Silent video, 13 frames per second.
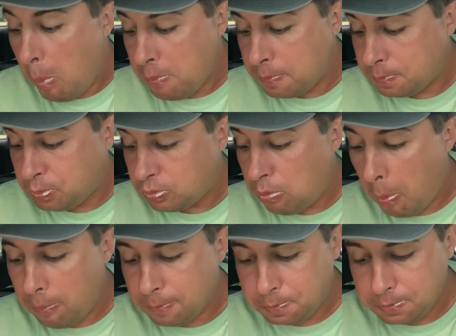
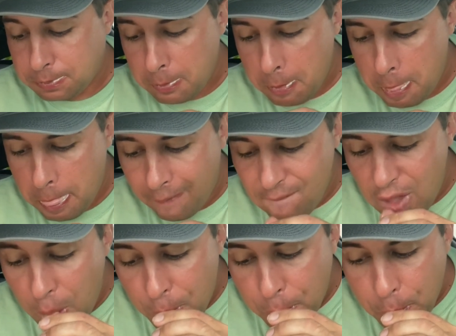
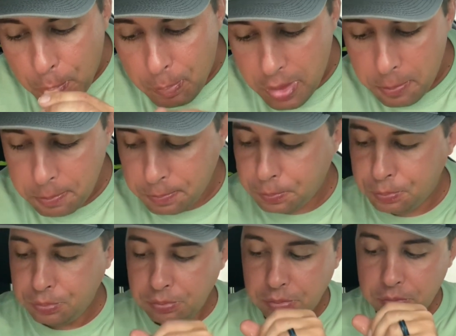
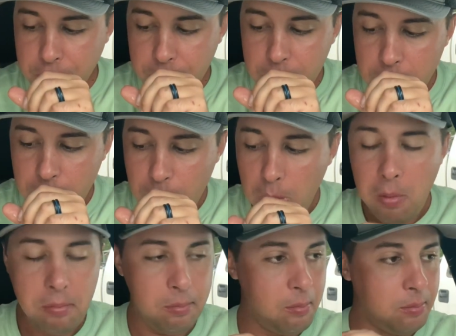
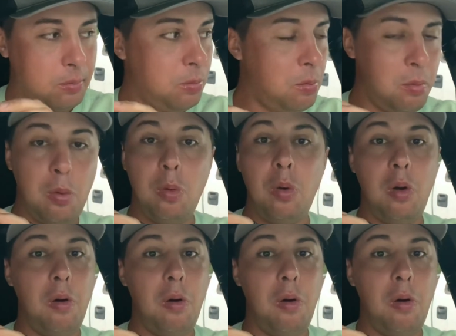(silence)